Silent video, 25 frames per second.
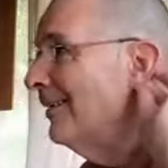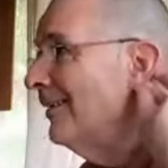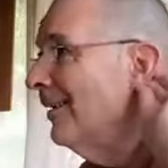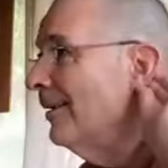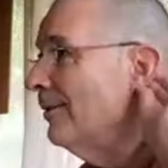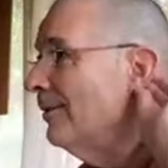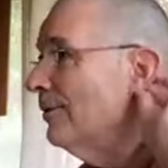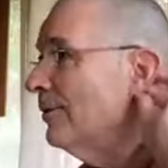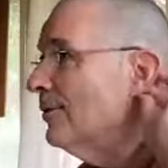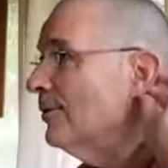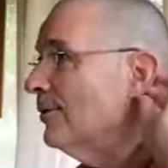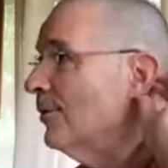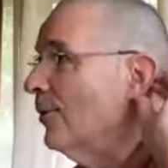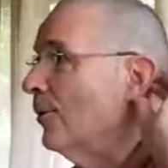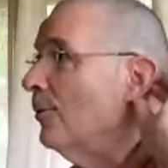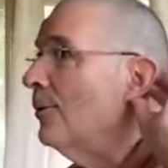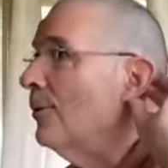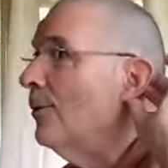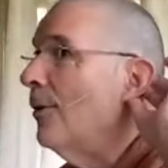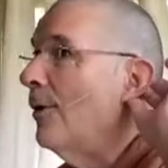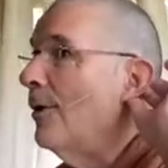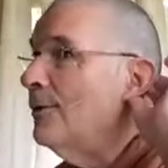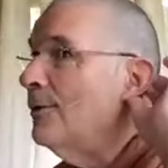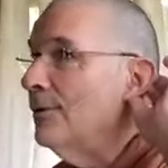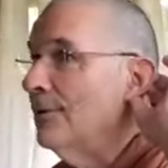They were so
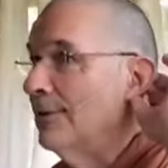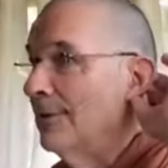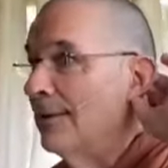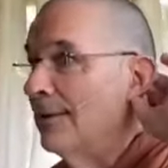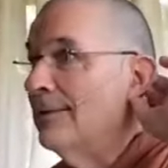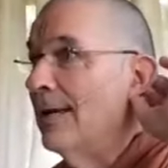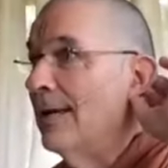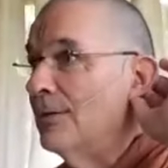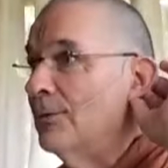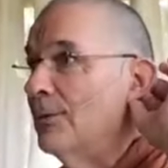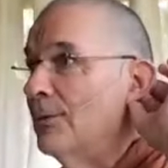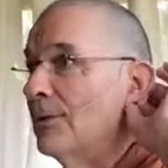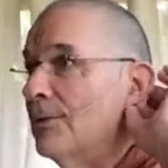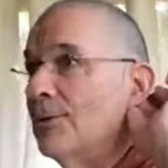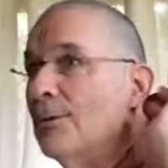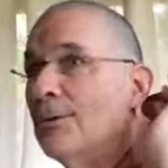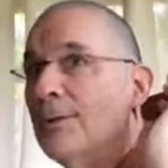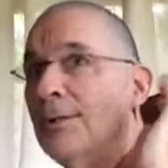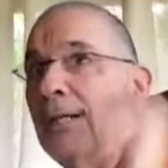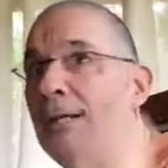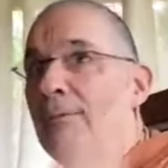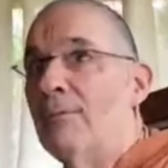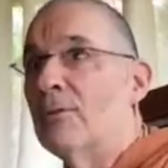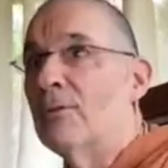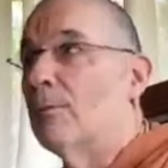lost in it. And that's what
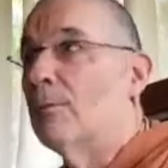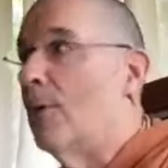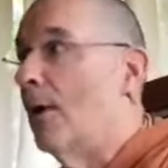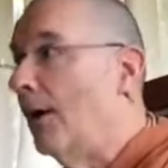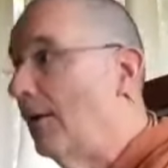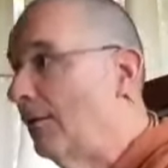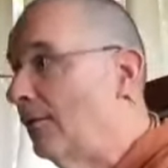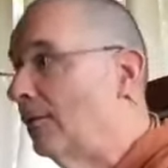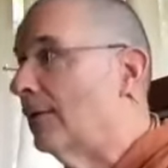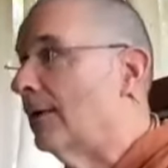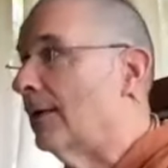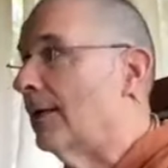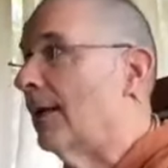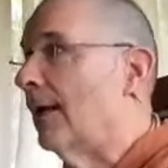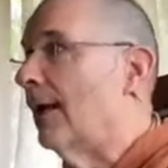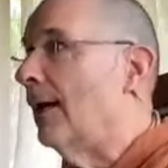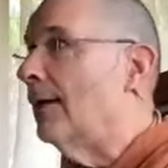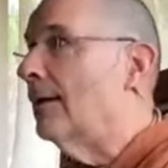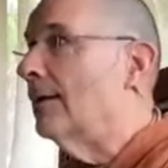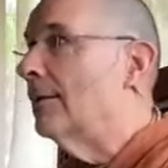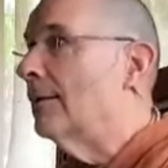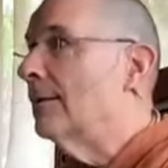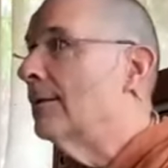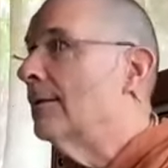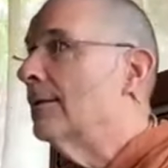Sukadeva is marveling at.